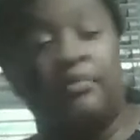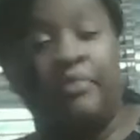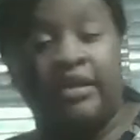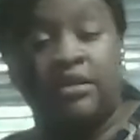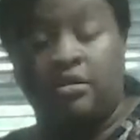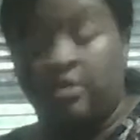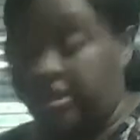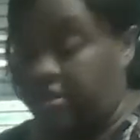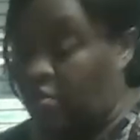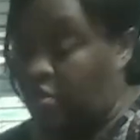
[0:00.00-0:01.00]
best cook
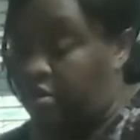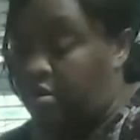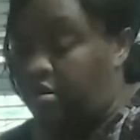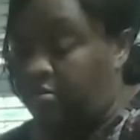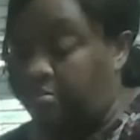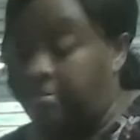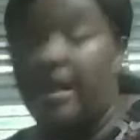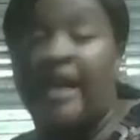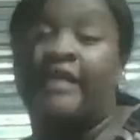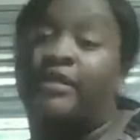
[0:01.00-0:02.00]
in the world, but I ain't